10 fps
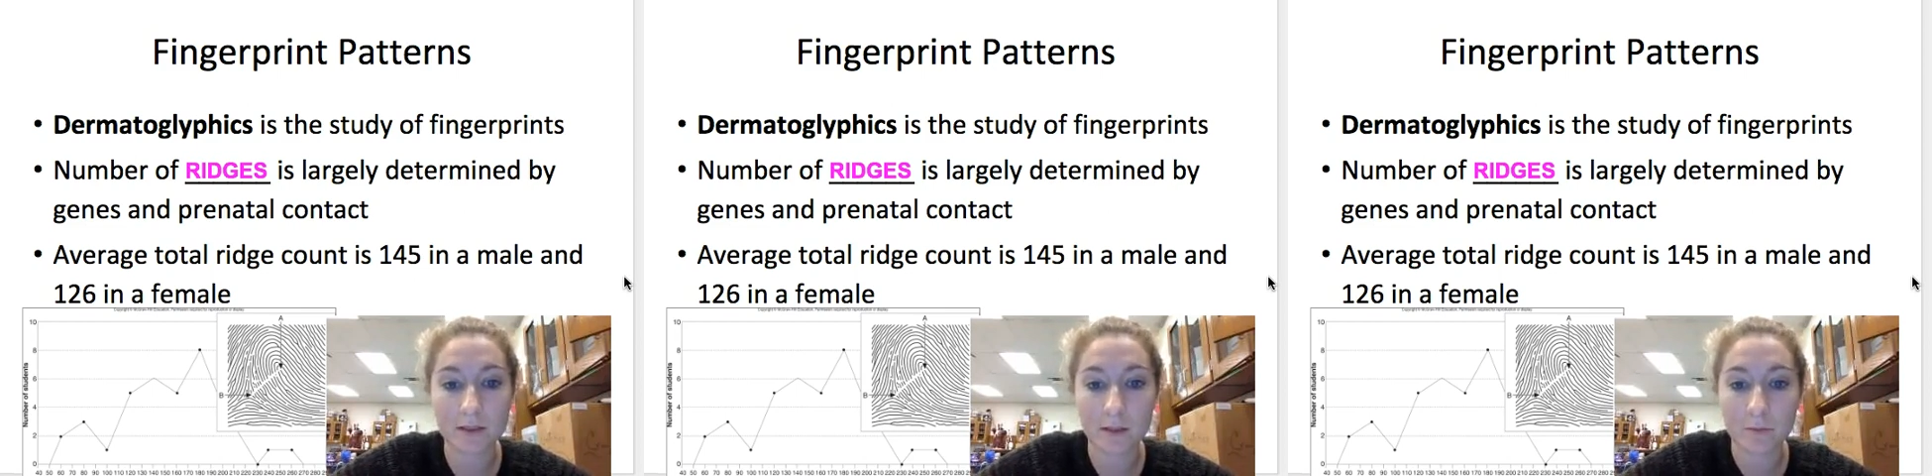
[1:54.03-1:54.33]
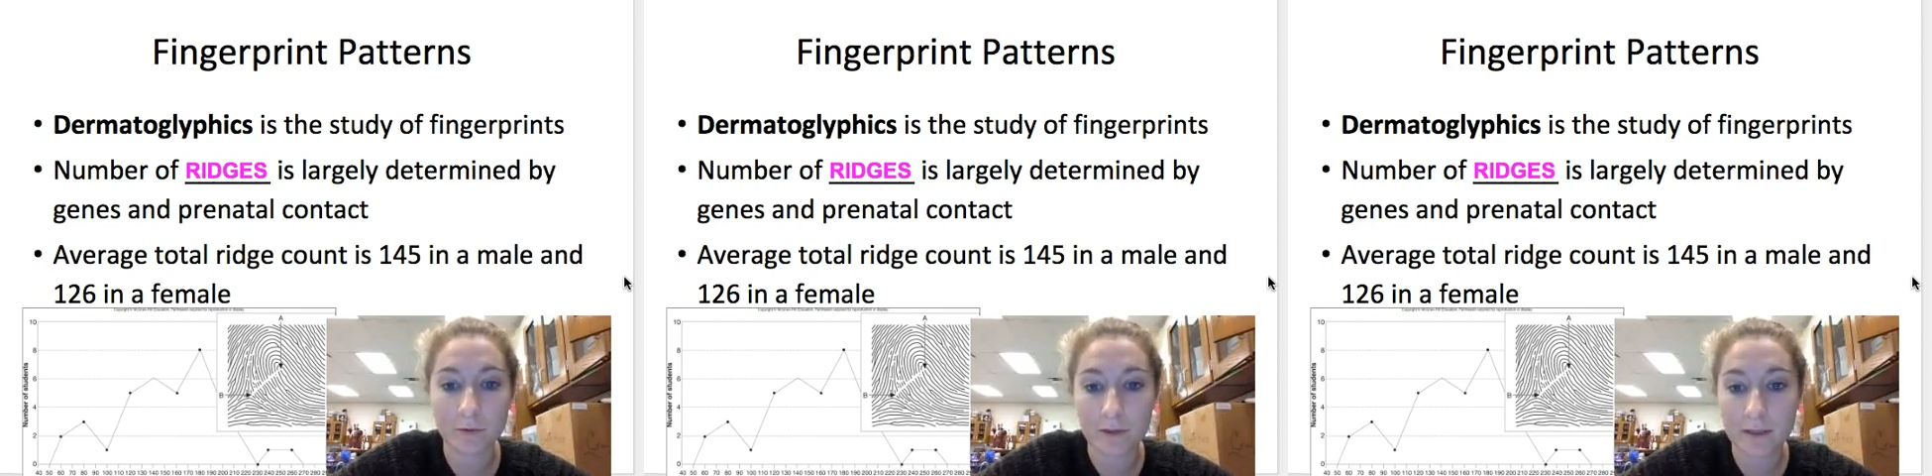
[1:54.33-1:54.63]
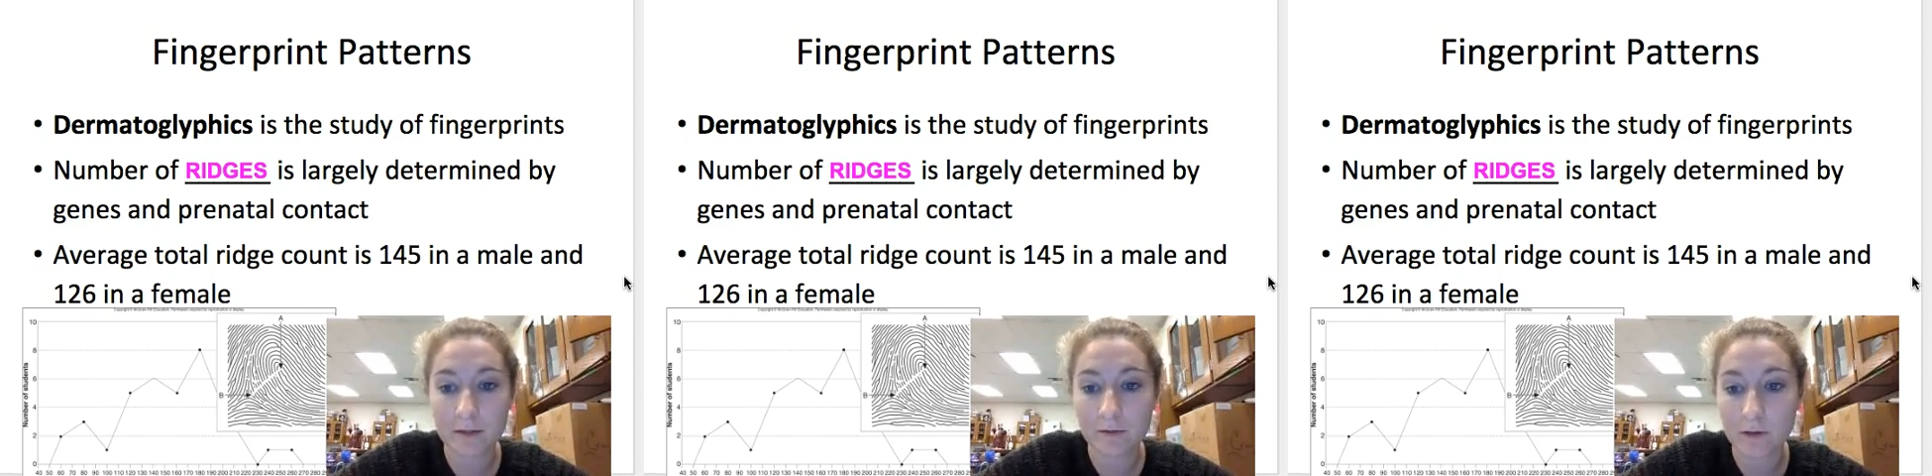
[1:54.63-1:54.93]
and
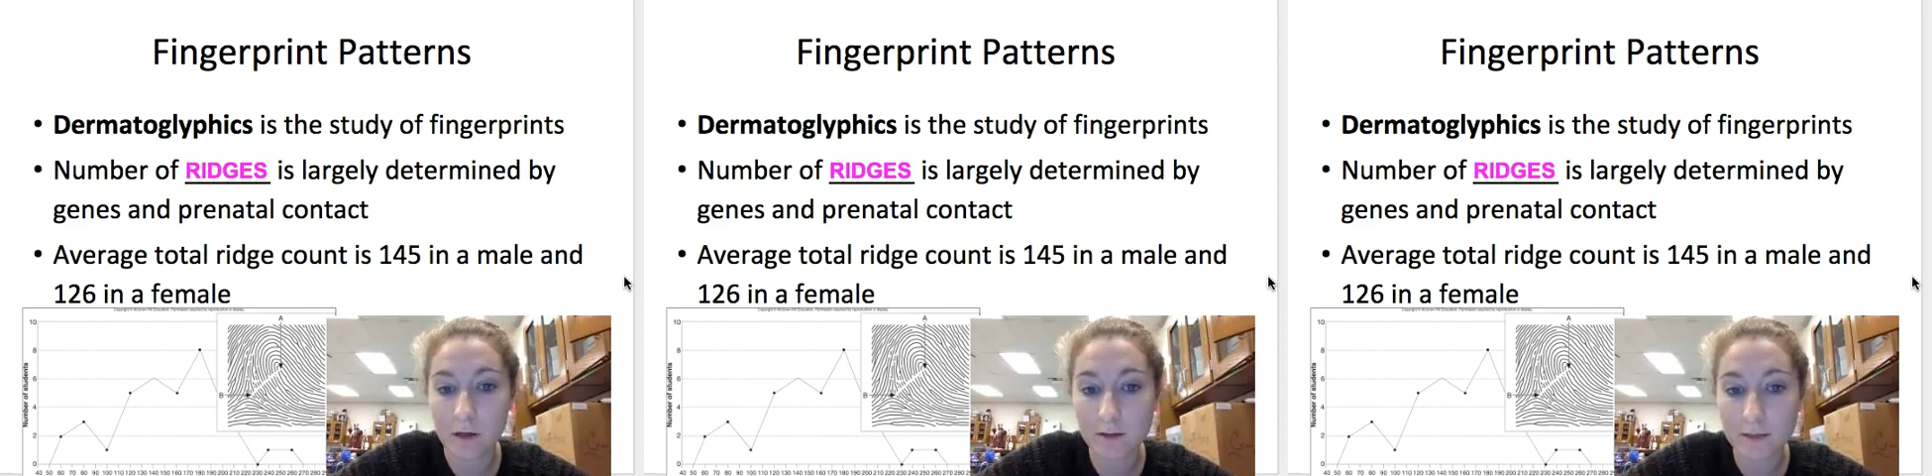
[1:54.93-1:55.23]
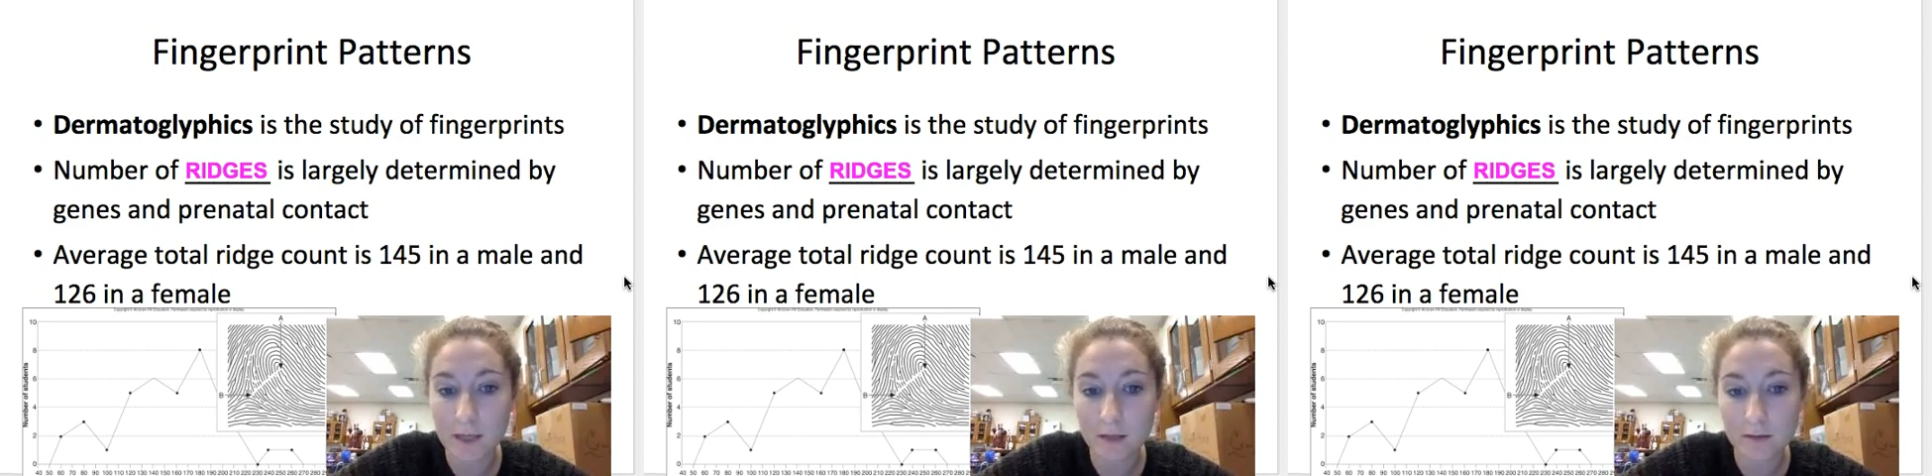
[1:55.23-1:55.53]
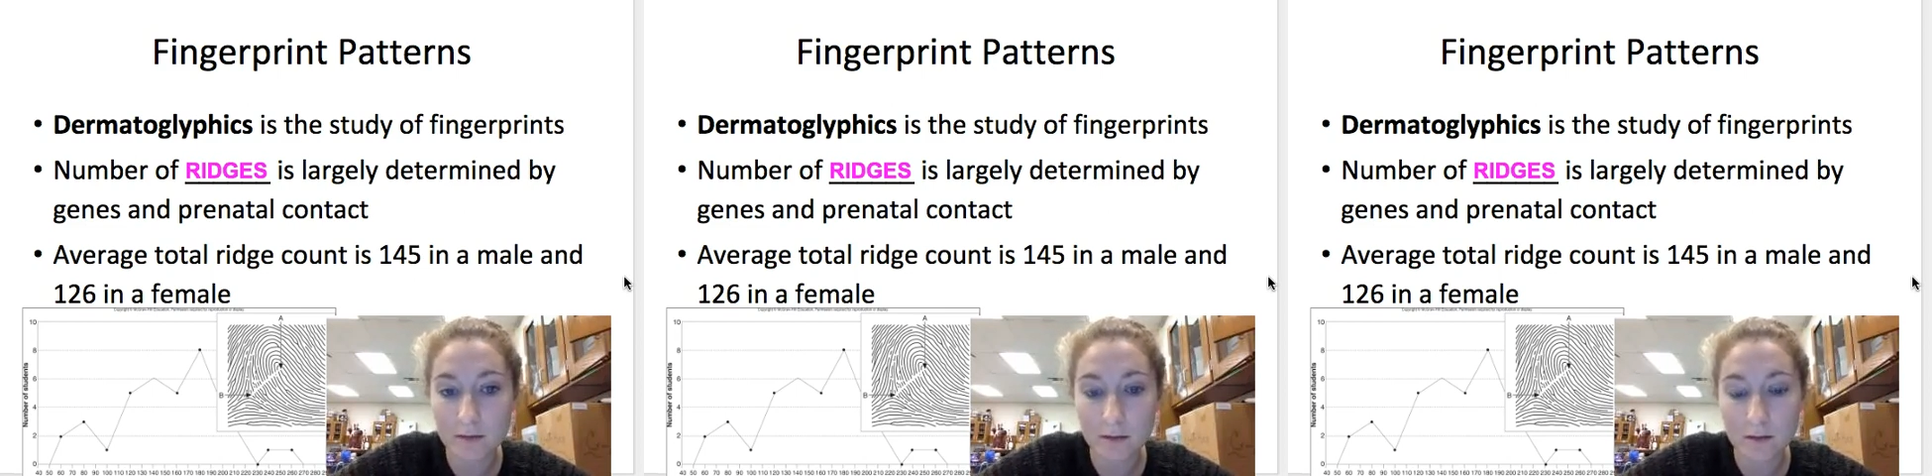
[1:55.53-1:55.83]
prenatal contact.